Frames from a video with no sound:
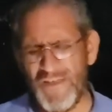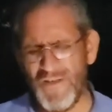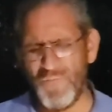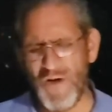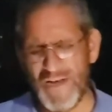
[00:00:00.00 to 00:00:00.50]

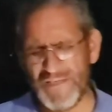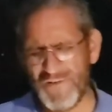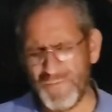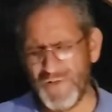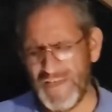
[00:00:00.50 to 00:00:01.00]
You brought us
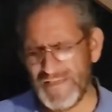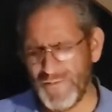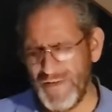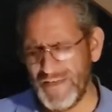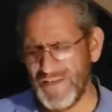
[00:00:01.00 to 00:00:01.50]
to a place
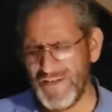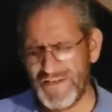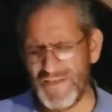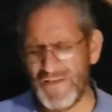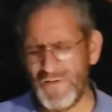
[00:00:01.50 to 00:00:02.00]
that we can look to you.